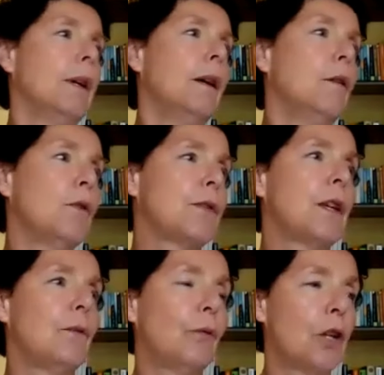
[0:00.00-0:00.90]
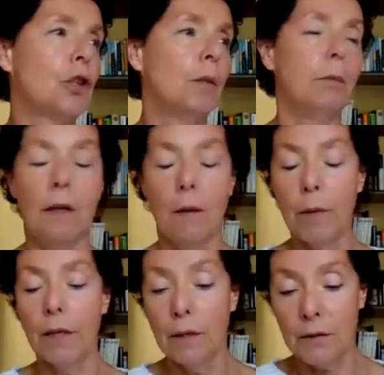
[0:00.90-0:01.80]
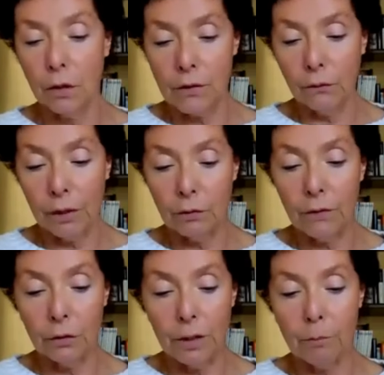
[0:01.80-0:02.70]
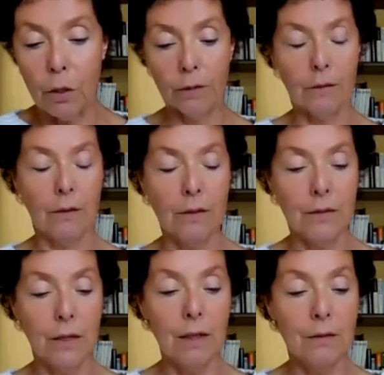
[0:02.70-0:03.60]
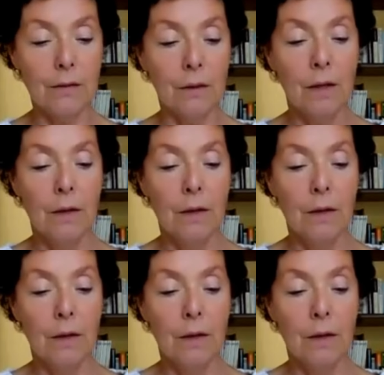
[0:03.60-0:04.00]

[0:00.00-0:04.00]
almost said fashionable but but this is also very very important these days